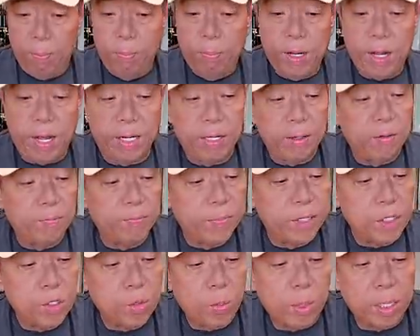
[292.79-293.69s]
cut from
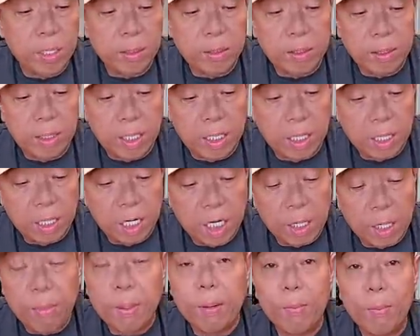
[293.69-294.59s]
this one, eat a
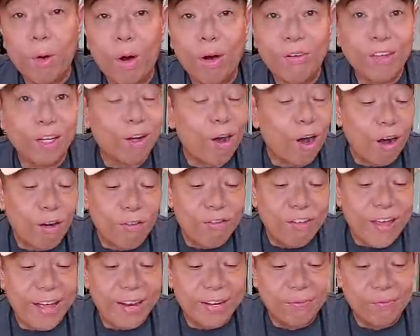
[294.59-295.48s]
little bit more of the caul
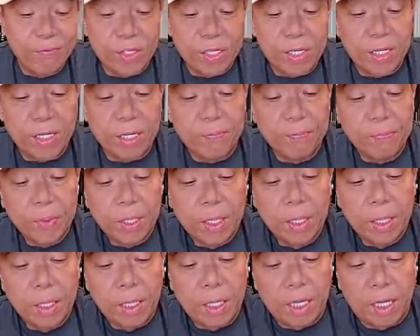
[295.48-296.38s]
fat and see
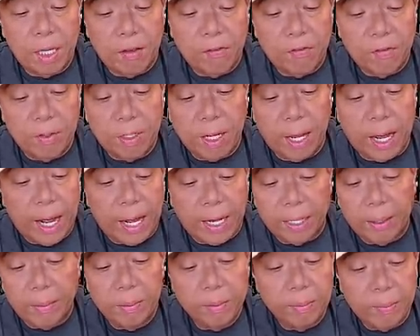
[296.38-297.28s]
if
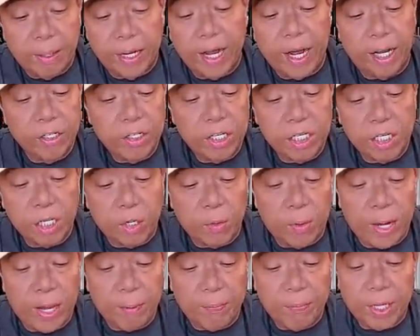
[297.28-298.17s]
I my hunch is
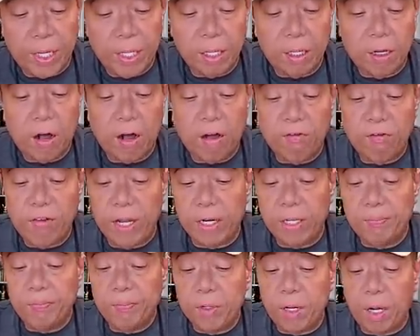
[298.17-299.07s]
correct that the caul
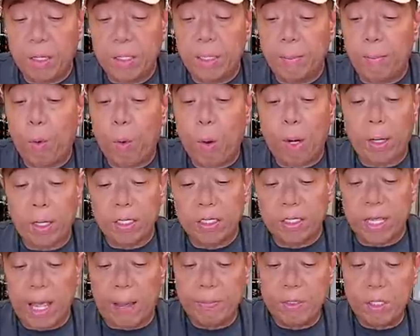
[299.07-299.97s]
fat on the pork
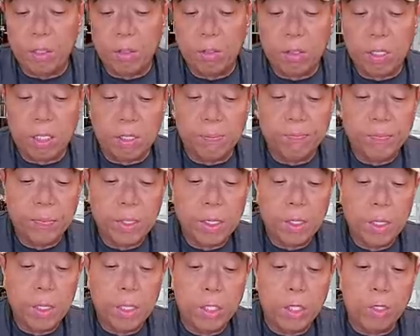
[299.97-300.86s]
is absolutely
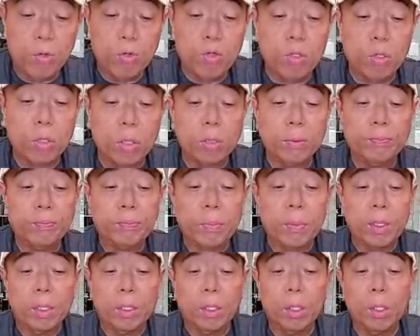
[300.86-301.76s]
neutral,
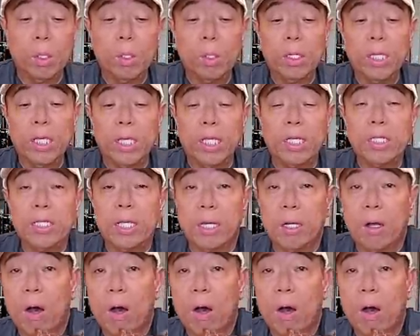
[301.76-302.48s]
no hint at